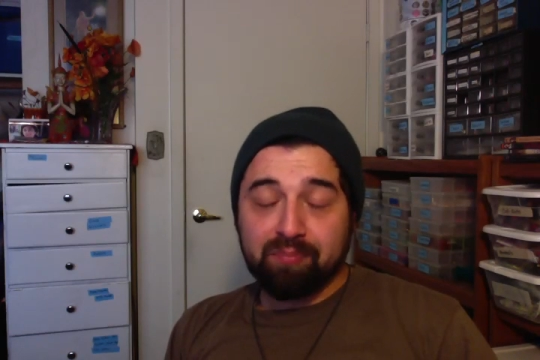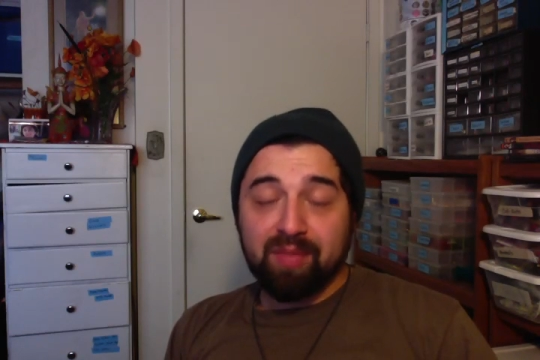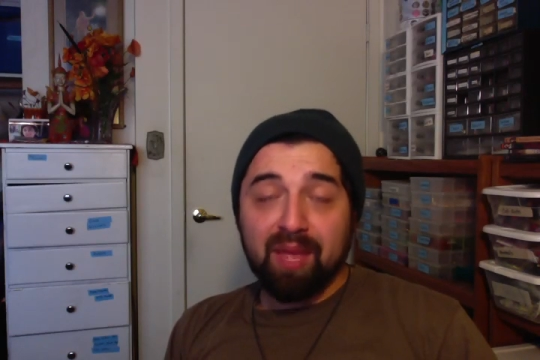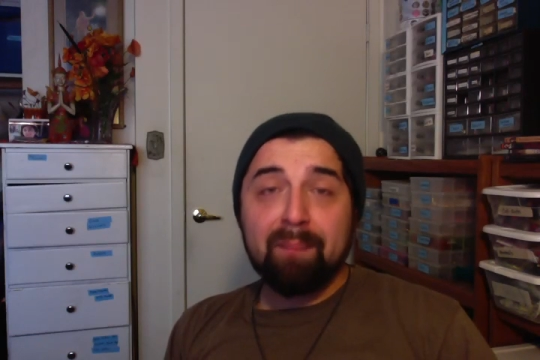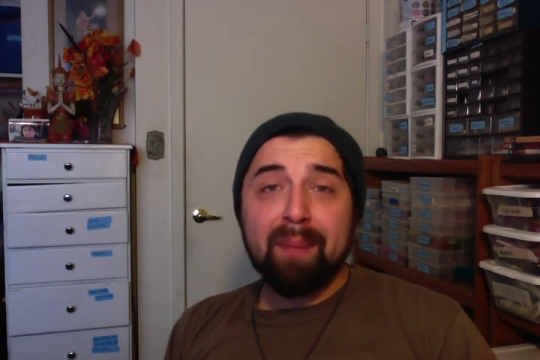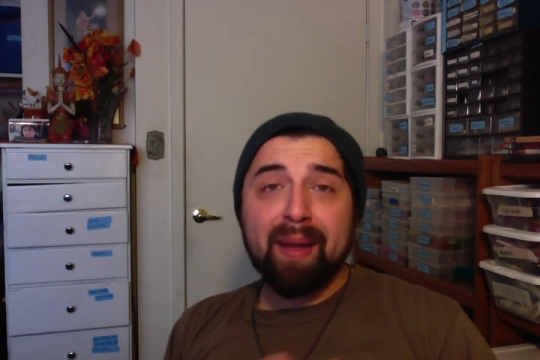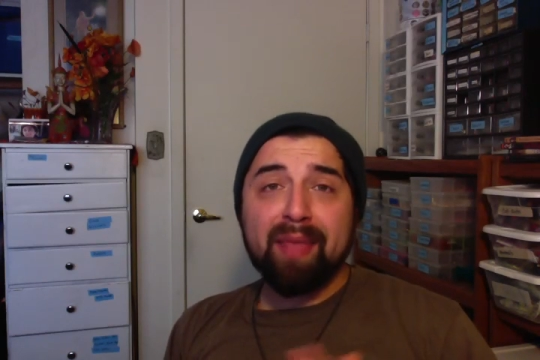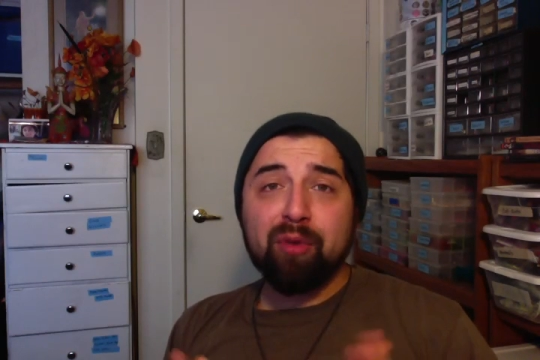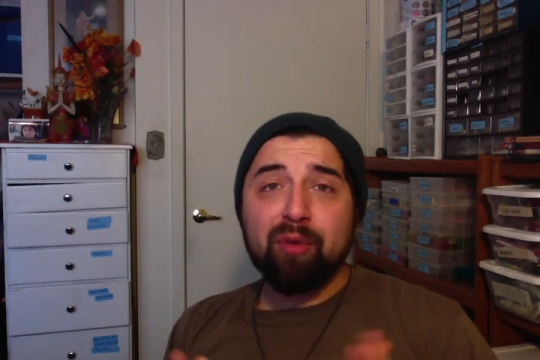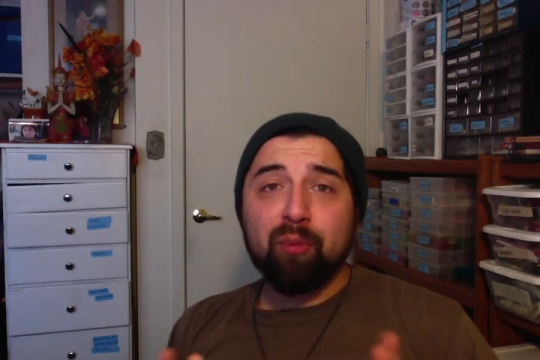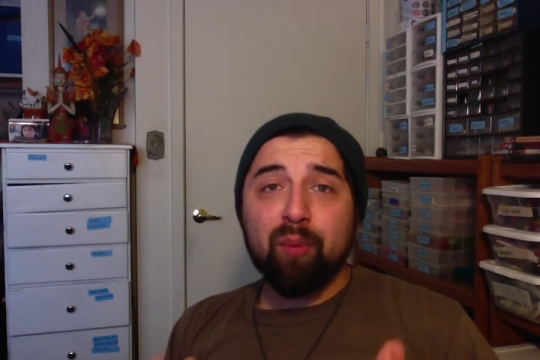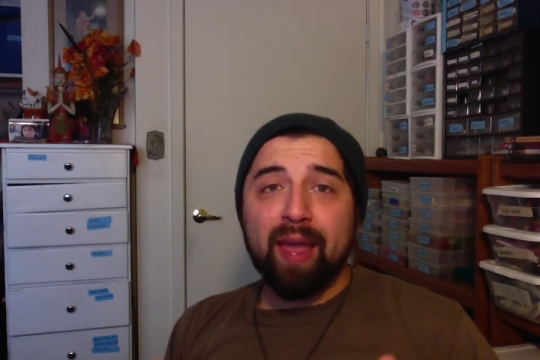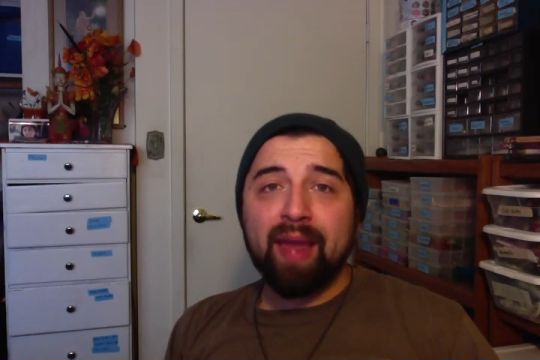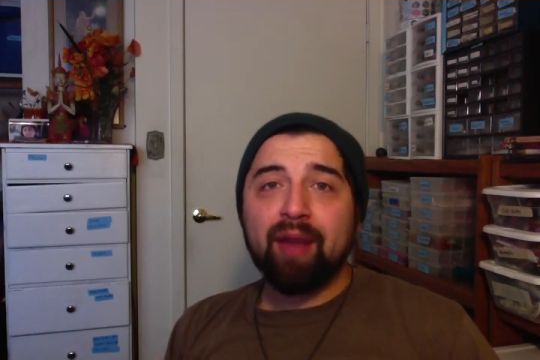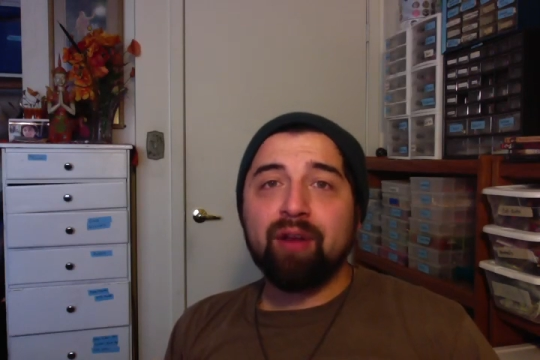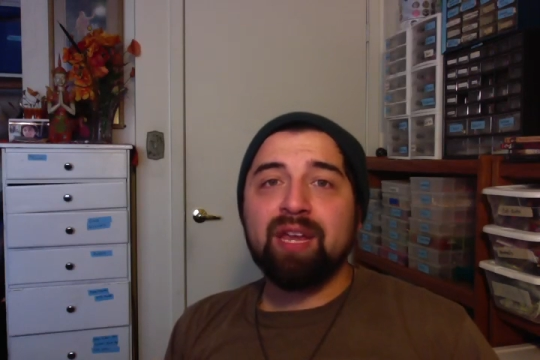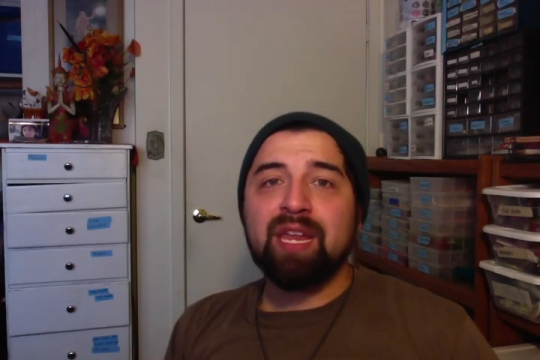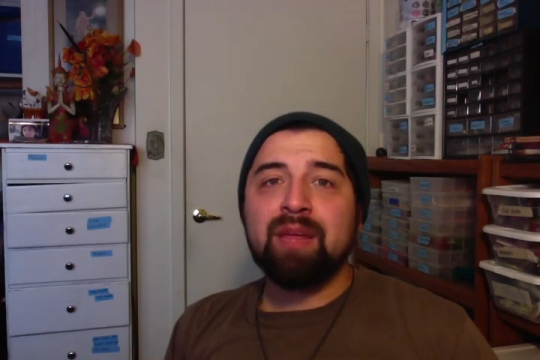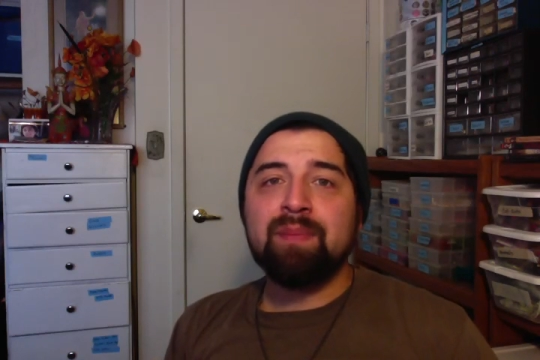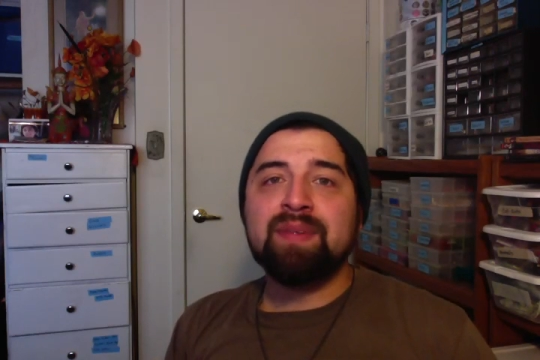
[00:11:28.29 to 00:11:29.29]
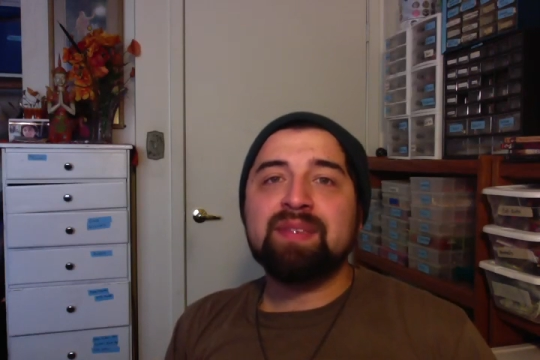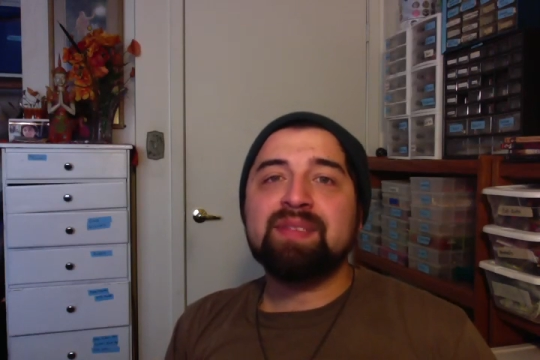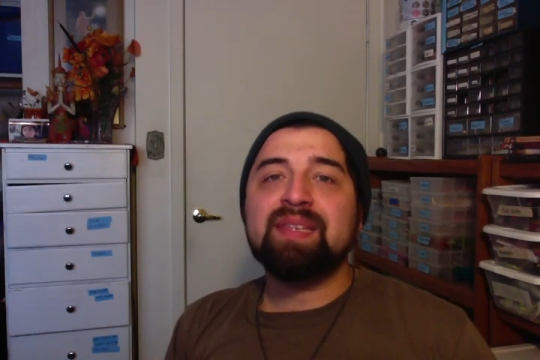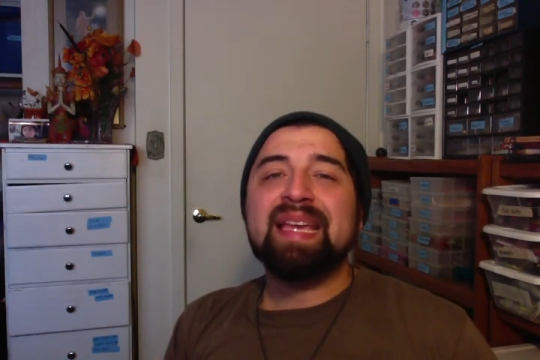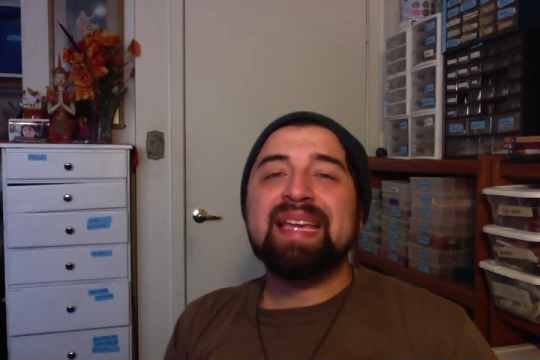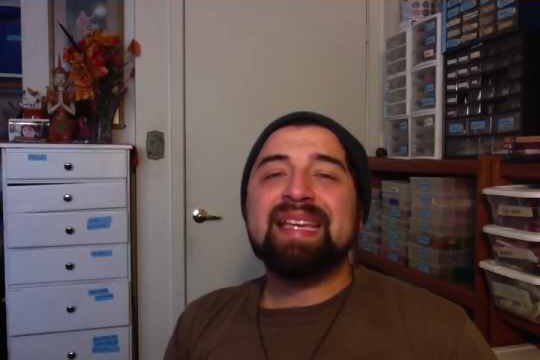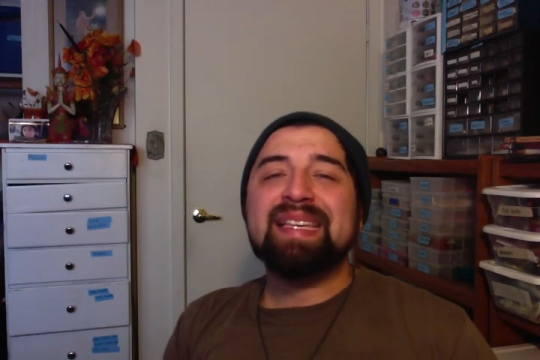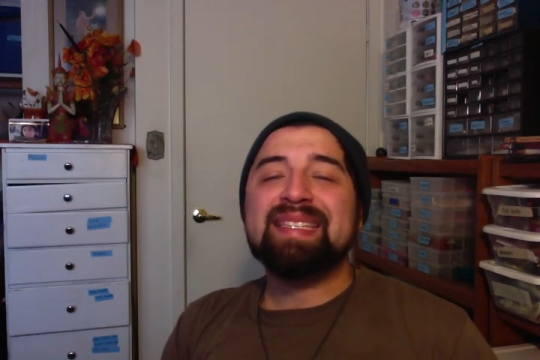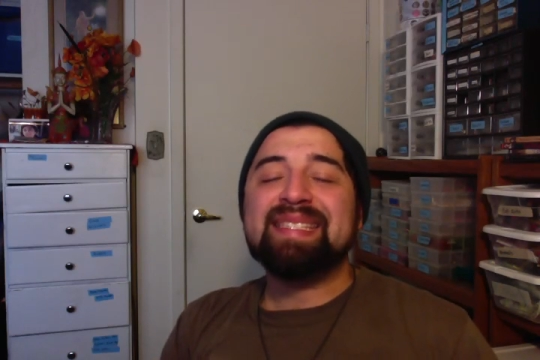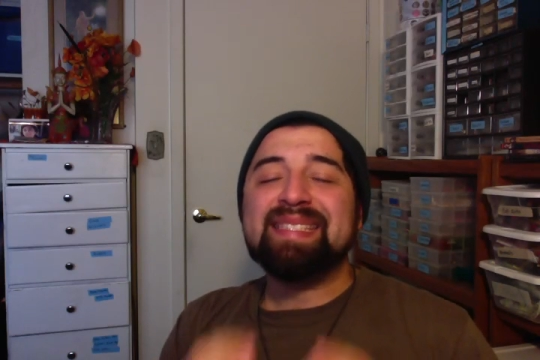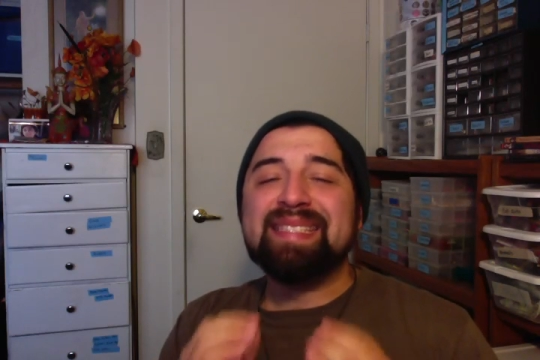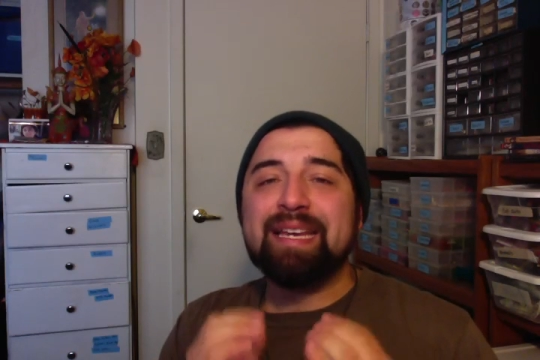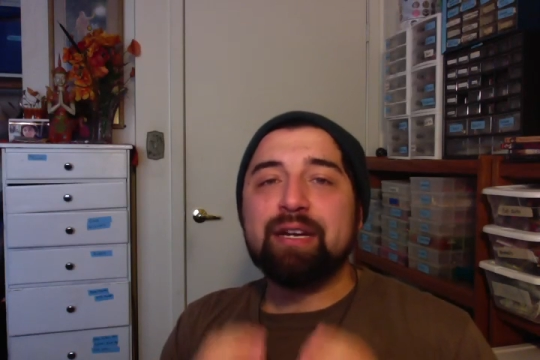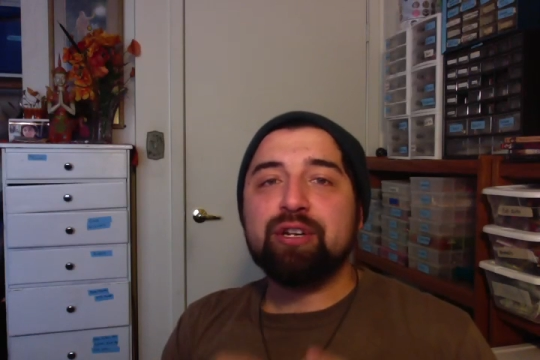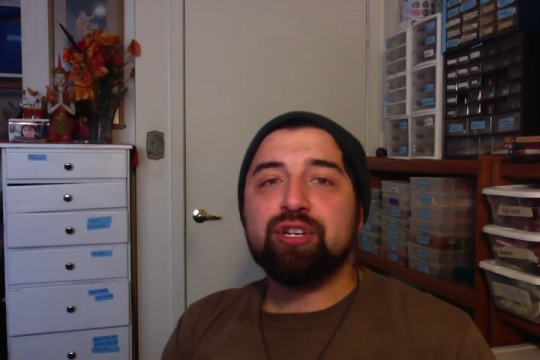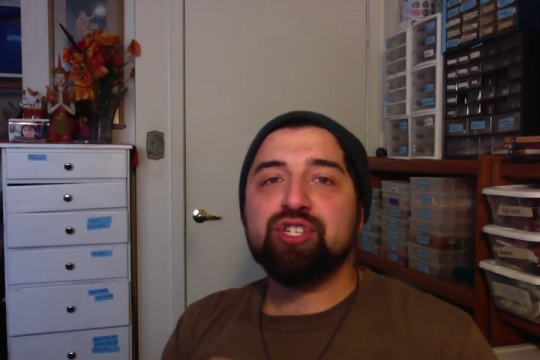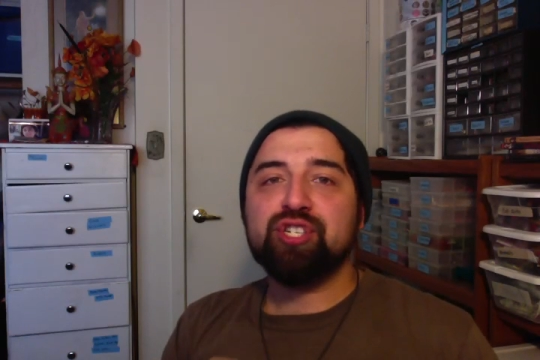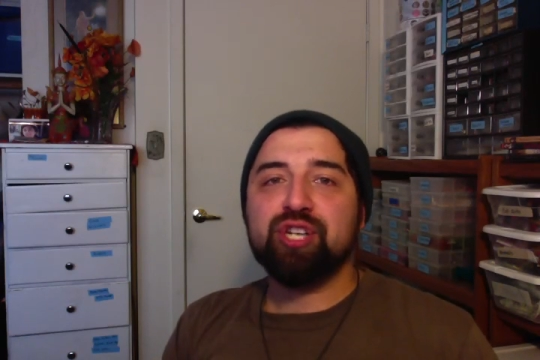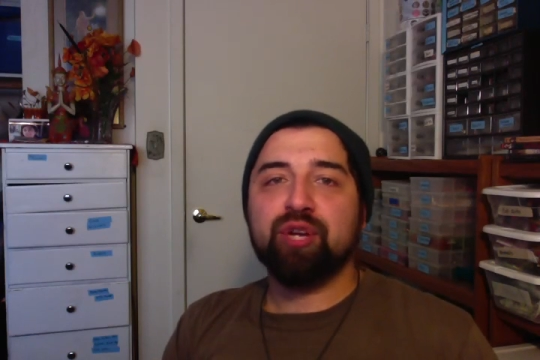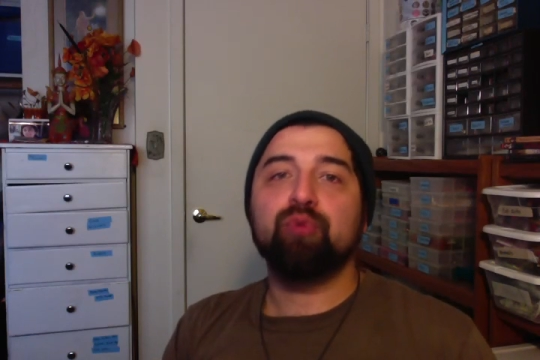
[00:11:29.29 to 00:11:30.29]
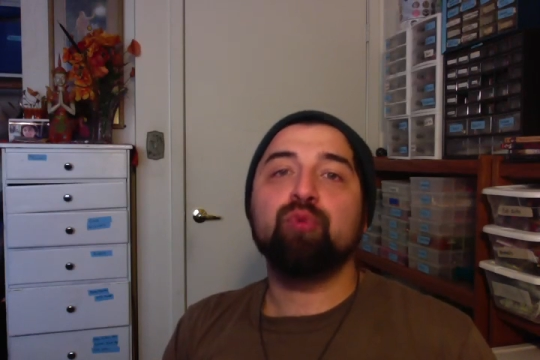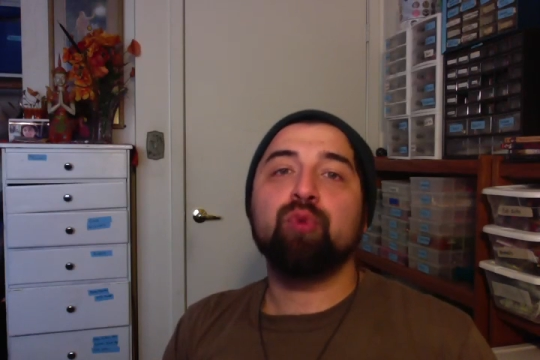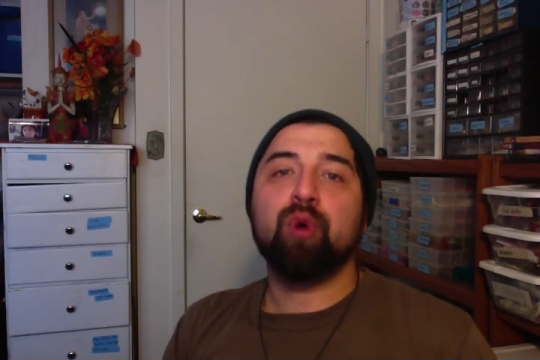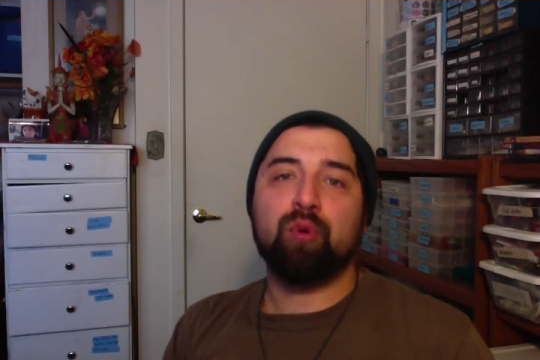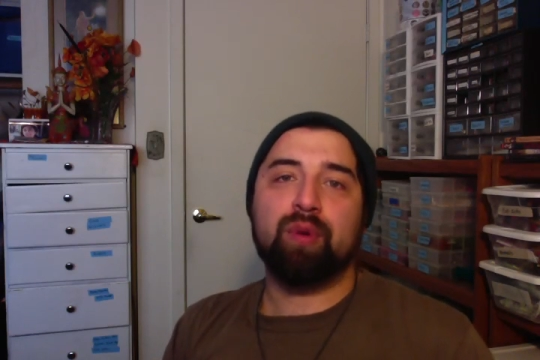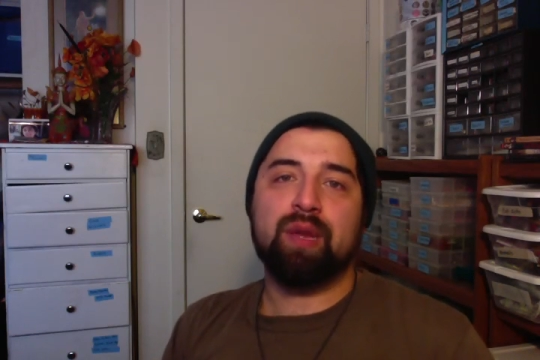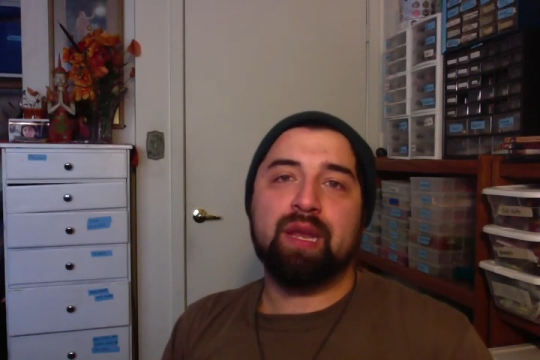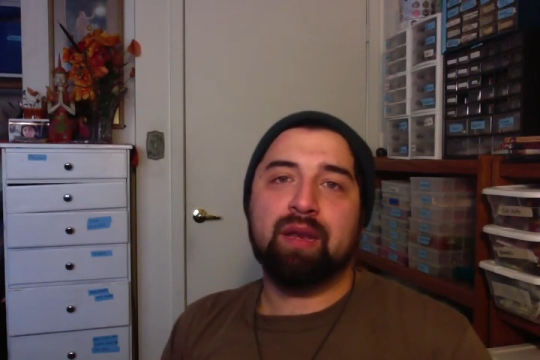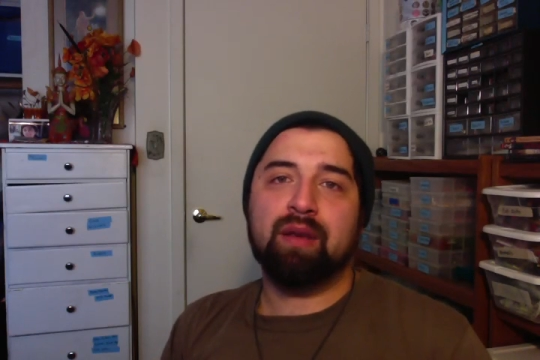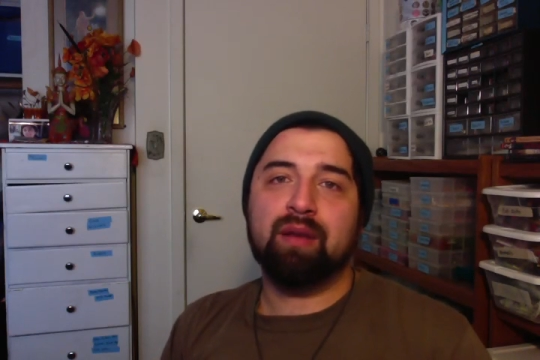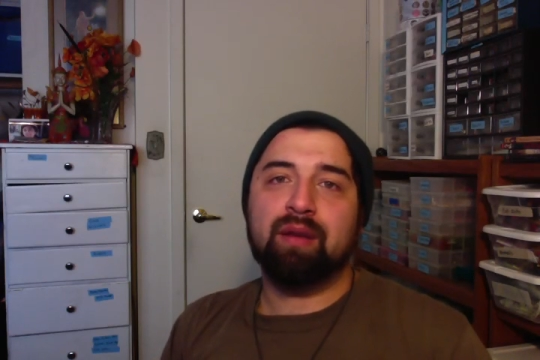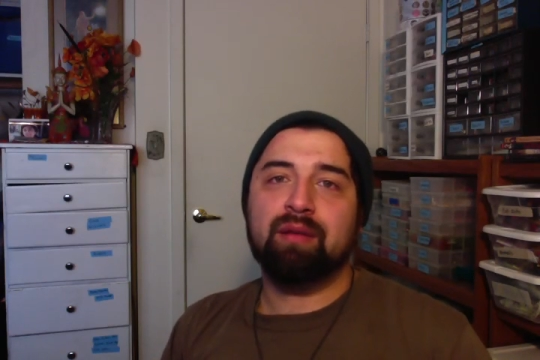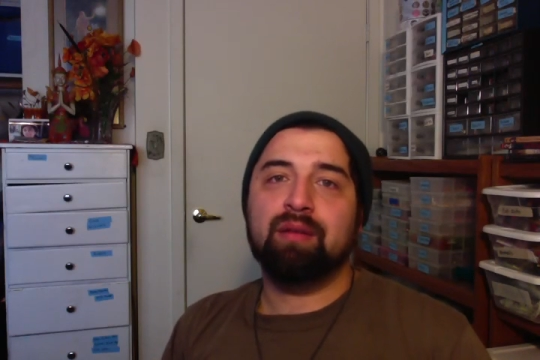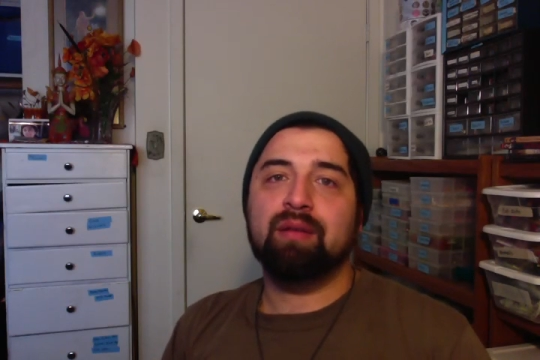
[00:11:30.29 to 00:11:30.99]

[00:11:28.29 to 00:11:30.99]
By the way, her name is Saoirse Ronan.